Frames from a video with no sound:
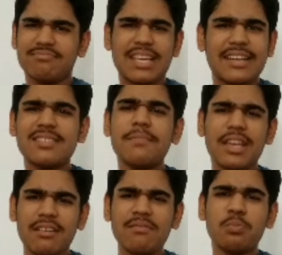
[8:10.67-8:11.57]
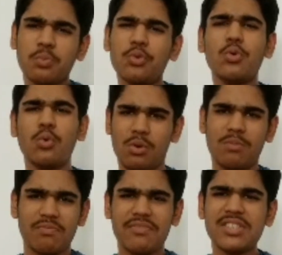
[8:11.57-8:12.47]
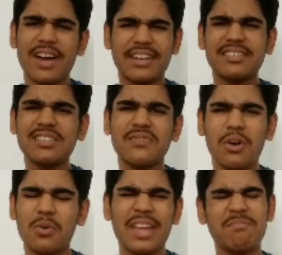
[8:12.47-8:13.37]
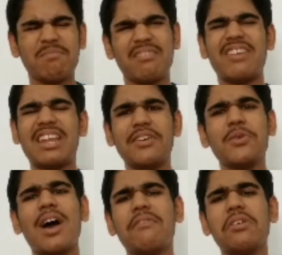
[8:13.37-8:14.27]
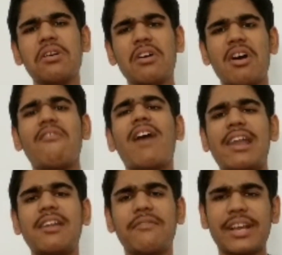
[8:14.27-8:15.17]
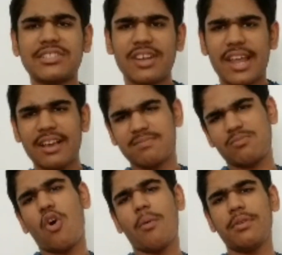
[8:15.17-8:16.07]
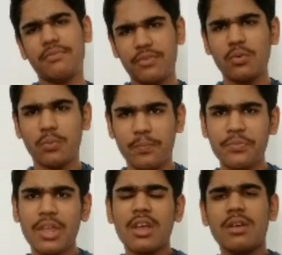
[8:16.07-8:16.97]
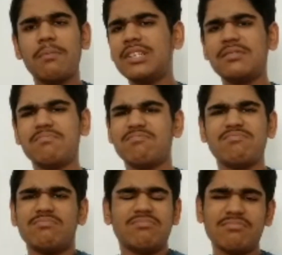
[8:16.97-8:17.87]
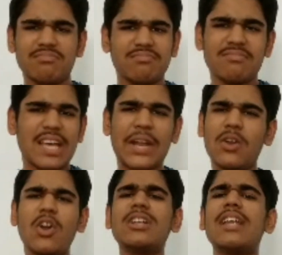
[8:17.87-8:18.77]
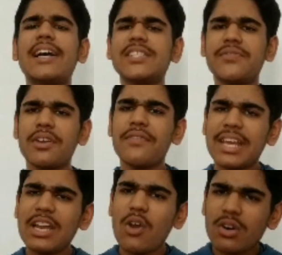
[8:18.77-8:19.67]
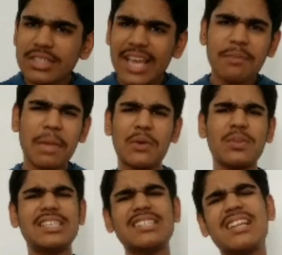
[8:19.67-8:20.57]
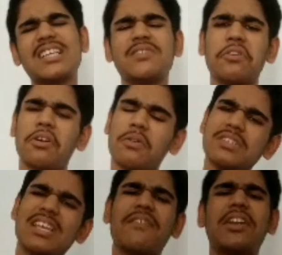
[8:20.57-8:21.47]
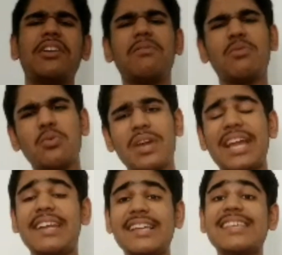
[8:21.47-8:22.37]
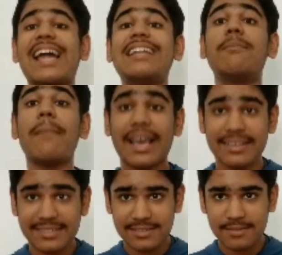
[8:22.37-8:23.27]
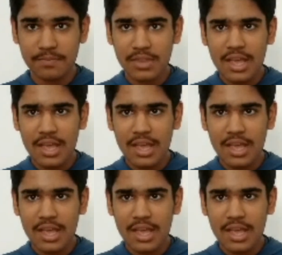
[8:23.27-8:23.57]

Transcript: That is the main rule which viruses follow. And whenever you have a viral infection like common flu, but it will not last for a very long time. It will just last for around 7 to 8 days at the max.